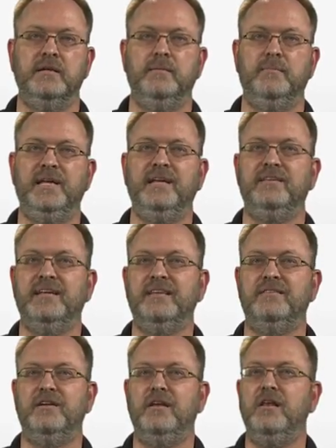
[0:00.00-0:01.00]
Meaning
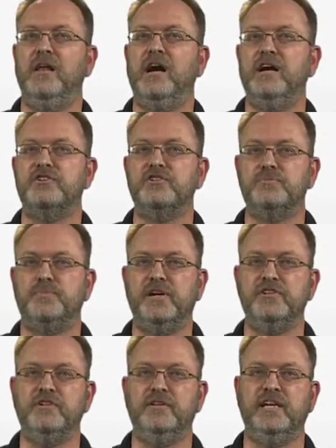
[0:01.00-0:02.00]
that the largest
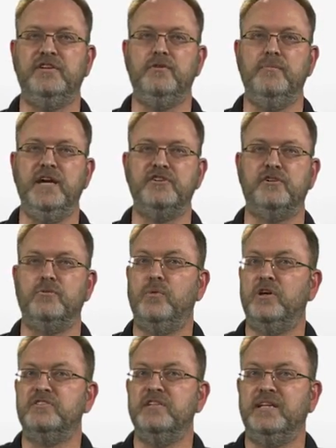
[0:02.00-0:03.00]
pressure that you measured
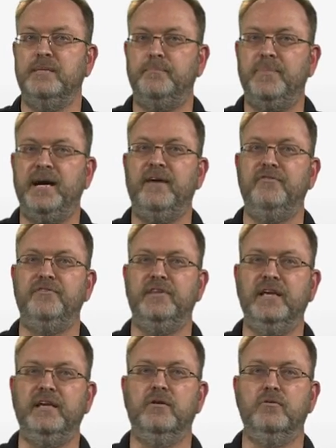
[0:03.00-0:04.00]
wasn't above
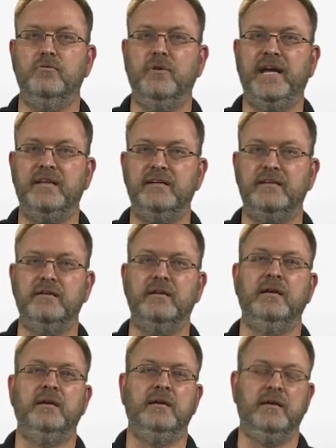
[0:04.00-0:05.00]
the rated
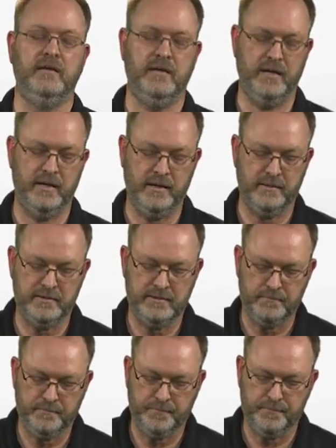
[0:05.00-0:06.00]

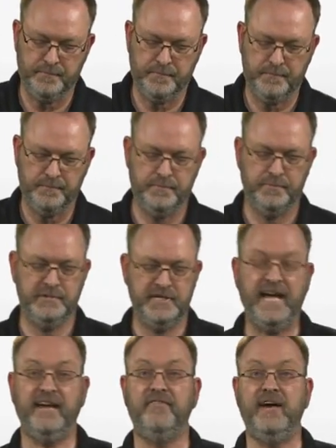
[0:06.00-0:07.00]

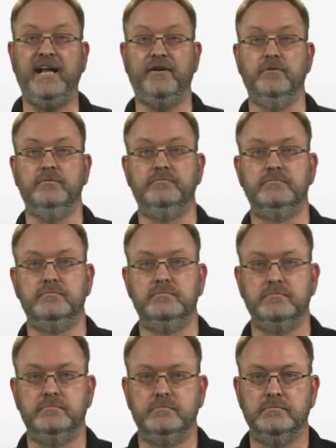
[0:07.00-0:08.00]
tank value.
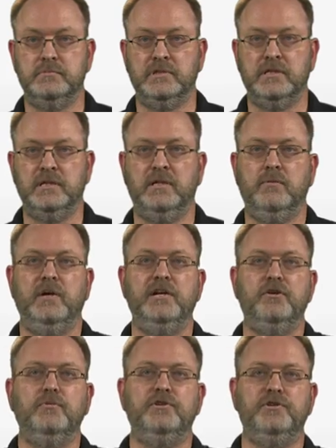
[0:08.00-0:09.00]

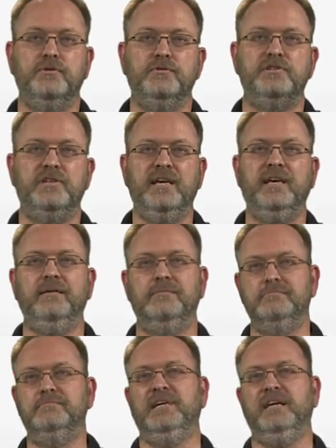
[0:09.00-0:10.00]
Well, you would use the
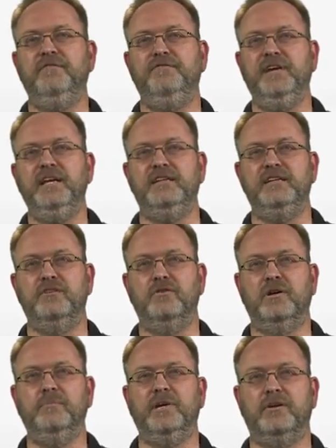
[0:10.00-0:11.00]
infinity
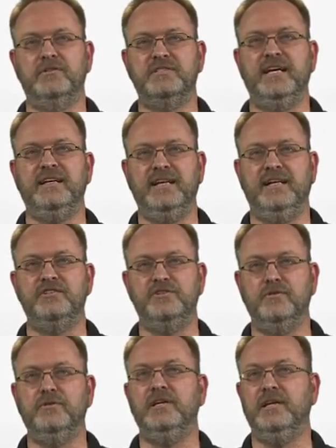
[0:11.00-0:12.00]
norm because that tells
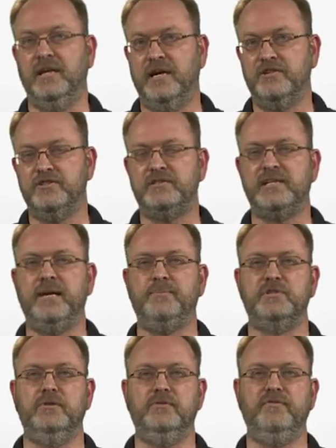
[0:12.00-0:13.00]
you the largest
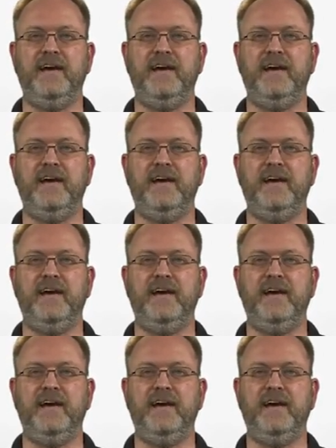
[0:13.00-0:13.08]
absolute